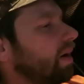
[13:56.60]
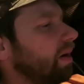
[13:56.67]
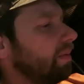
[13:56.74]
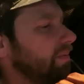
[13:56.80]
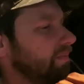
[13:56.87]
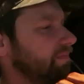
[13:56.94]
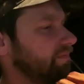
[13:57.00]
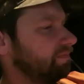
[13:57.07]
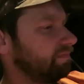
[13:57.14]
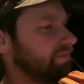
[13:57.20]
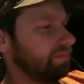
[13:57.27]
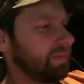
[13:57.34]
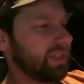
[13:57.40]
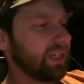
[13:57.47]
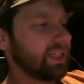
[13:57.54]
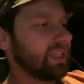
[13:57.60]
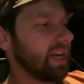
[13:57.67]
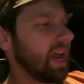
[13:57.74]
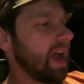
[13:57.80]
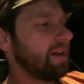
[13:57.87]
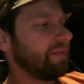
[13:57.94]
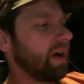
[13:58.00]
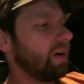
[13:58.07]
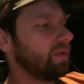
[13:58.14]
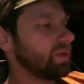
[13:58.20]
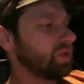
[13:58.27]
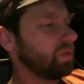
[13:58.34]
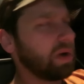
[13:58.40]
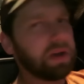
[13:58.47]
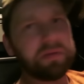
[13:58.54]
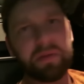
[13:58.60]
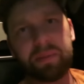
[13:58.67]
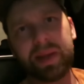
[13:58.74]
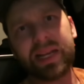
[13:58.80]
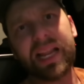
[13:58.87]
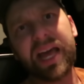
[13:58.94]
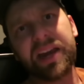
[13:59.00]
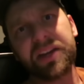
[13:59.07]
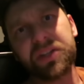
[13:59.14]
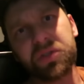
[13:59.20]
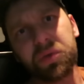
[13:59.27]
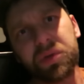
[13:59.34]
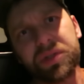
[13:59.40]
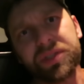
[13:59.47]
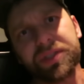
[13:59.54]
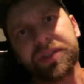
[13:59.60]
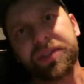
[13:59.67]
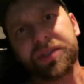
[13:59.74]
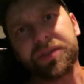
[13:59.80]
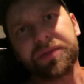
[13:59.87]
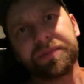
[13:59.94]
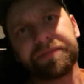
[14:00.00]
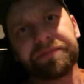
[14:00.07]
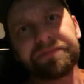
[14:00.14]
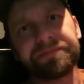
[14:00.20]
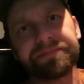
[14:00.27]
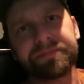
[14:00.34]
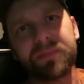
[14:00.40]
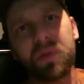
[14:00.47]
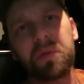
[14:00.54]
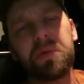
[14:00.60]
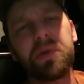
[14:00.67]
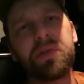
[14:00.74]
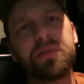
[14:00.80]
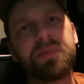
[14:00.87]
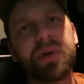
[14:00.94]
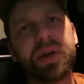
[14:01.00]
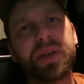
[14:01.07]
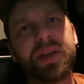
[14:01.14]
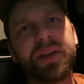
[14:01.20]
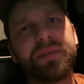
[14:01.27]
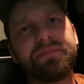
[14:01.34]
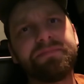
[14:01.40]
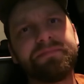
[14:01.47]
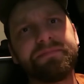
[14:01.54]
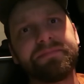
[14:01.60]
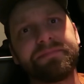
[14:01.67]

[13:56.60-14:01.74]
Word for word: are 6.5 hours away from Atlanta, Georgia, so we're doing pretty good.